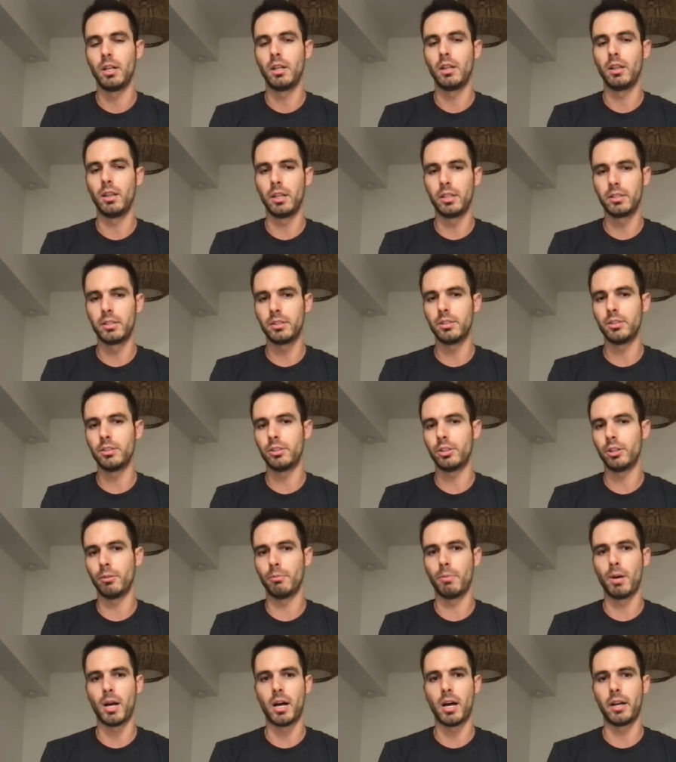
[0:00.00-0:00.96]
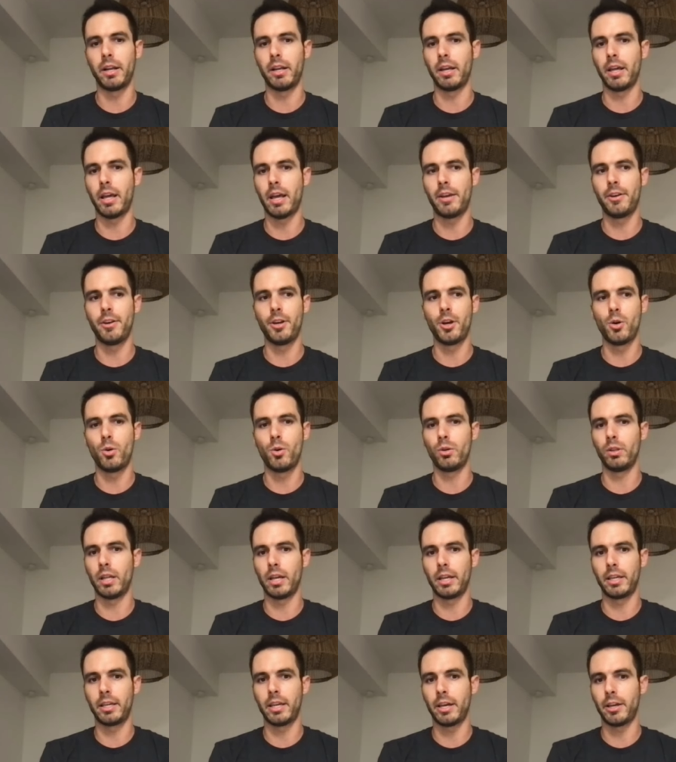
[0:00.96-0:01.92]
listen to your body and knowing,
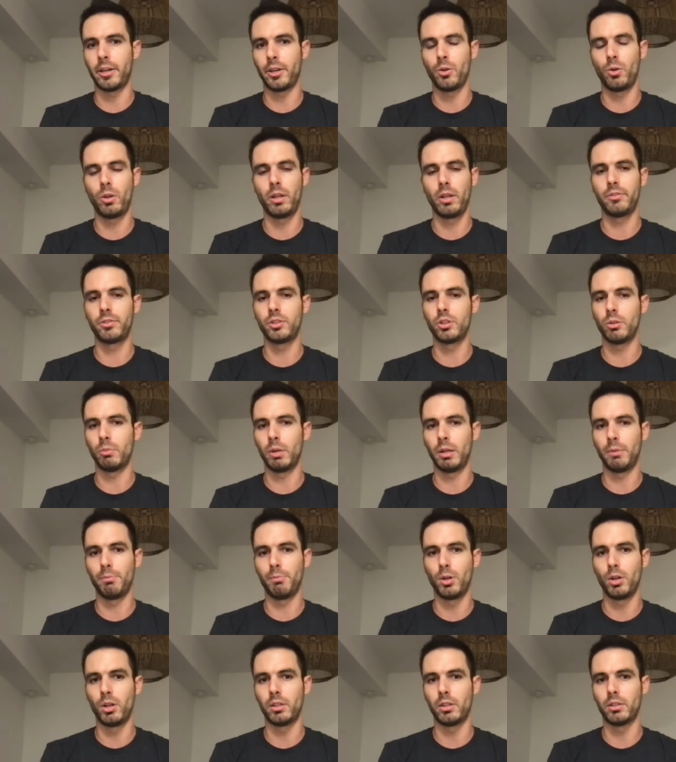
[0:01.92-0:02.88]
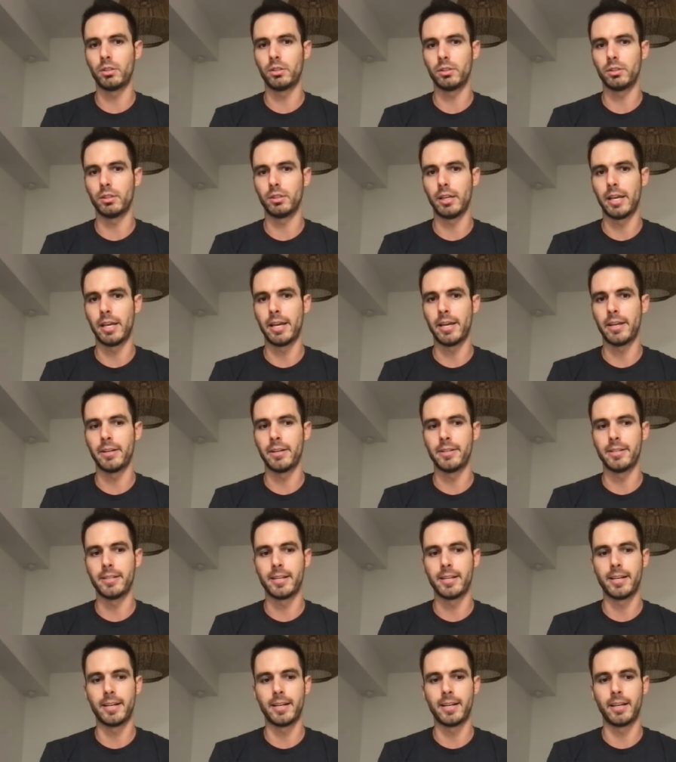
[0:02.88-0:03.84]
like, yeah, you only have so many bullets, and
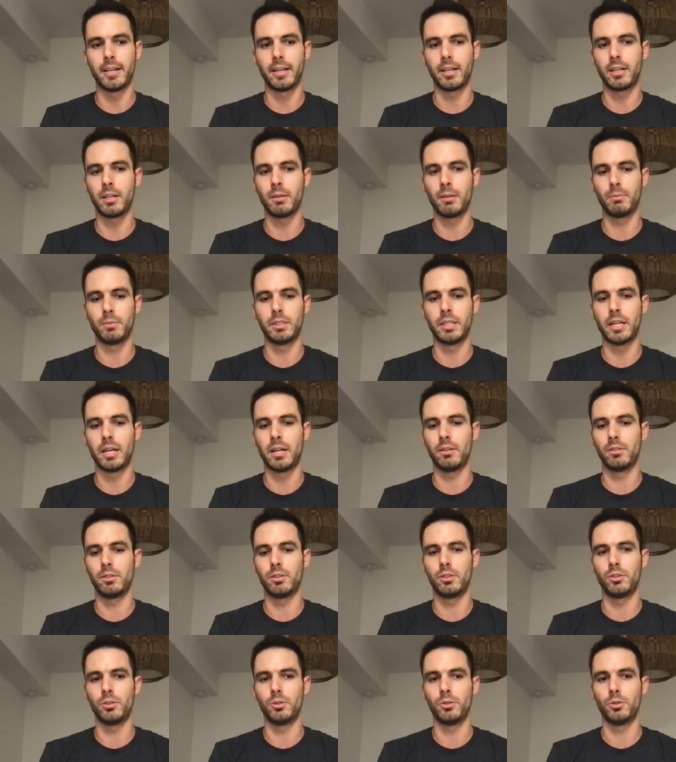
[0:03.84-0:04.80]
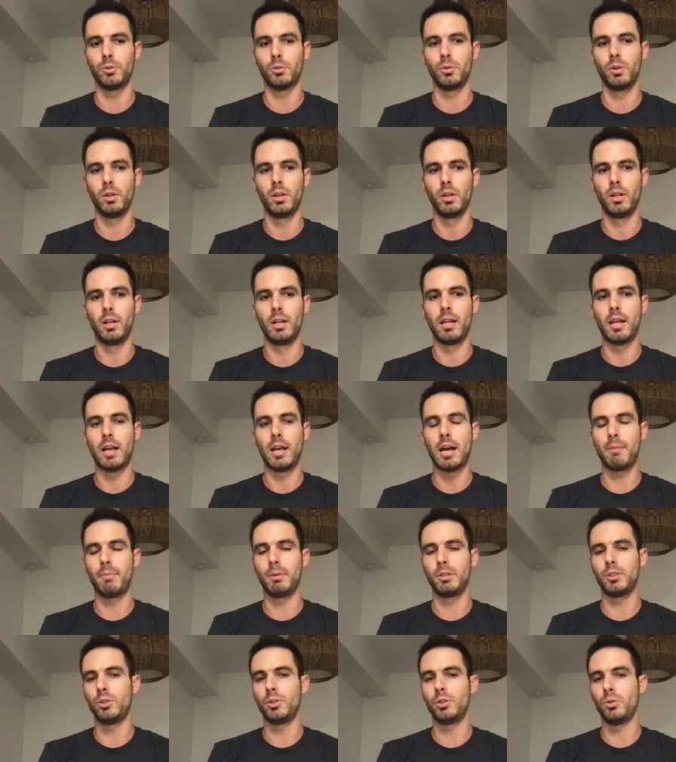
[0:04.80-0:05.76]
mm-hmm. uh, it comes down to how
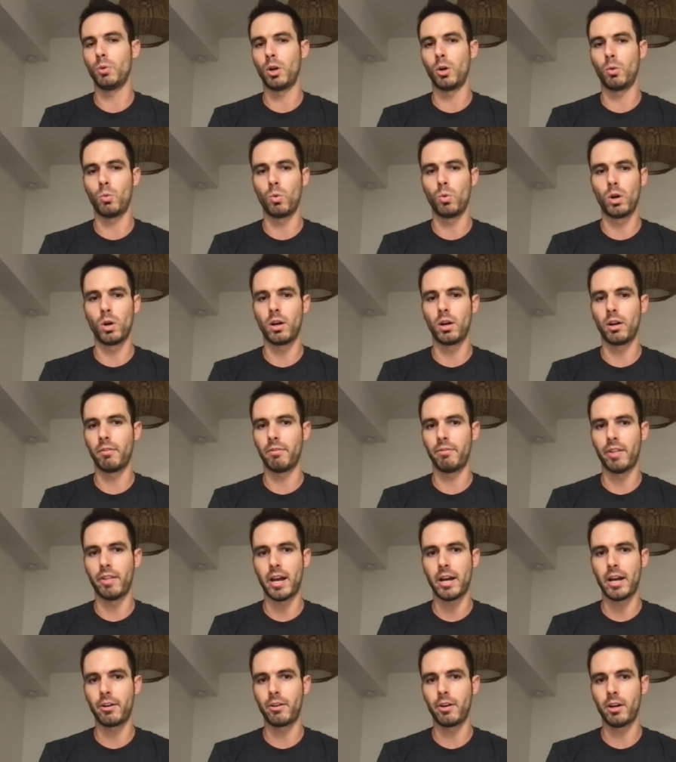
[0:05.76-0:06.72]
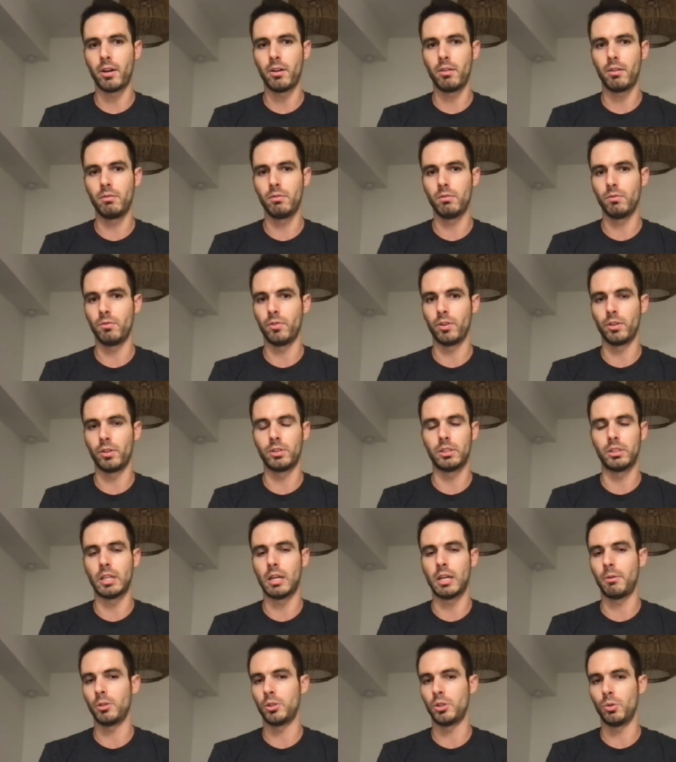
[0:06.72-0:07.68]
much you want to work on flat ground versus
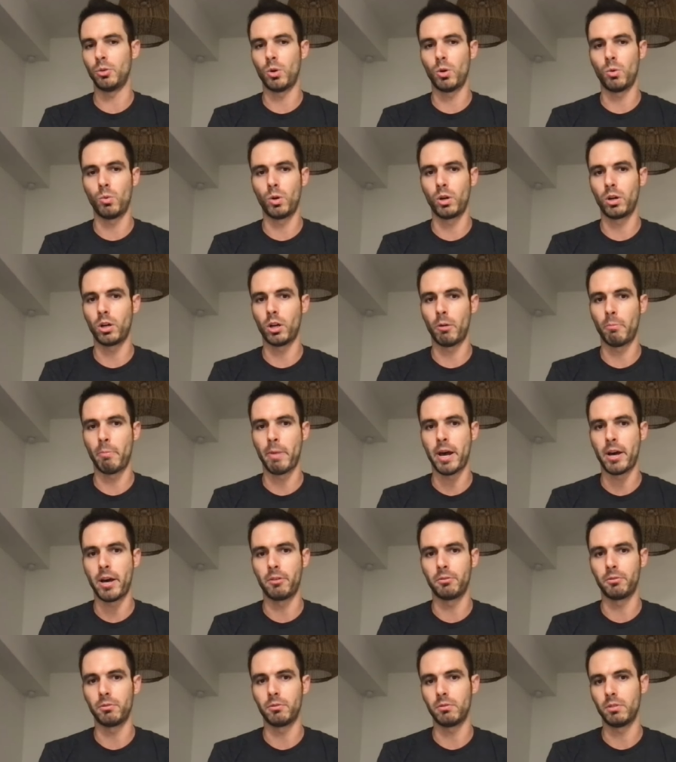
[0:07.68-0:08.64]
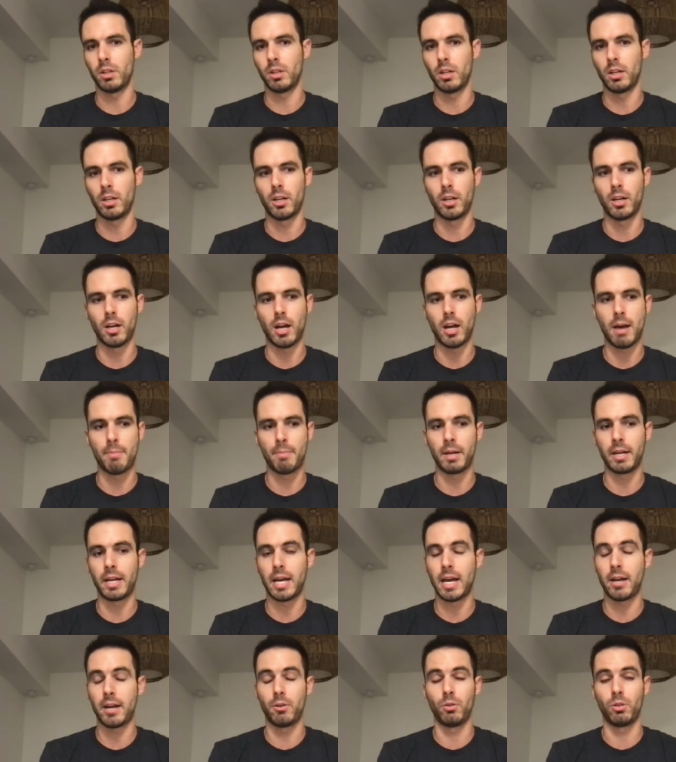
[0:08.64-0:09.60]
how much you want to work on a mound. Uh, mm-hmm. I'm a guy
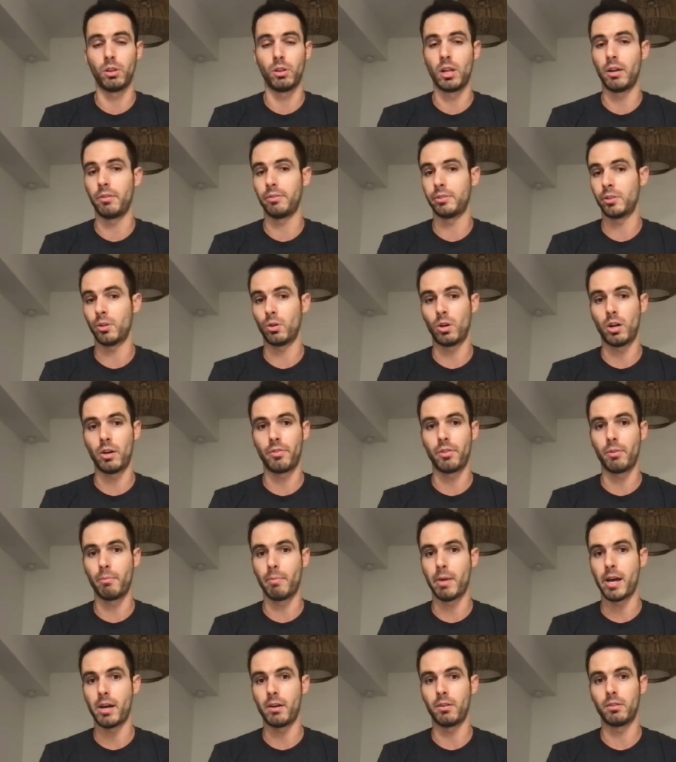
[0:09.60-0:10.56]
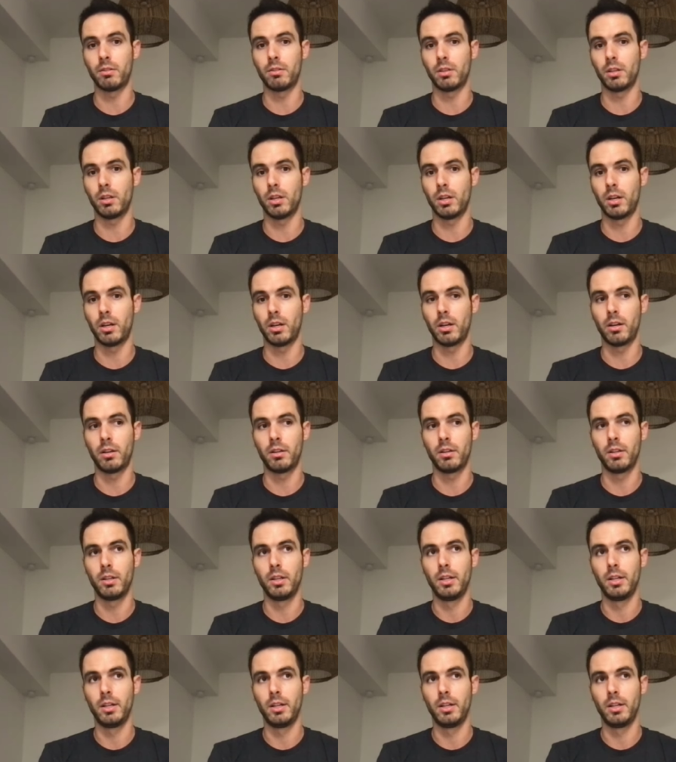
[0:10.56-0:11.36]
who loves throwing off the mound. Uh, mm-hmm.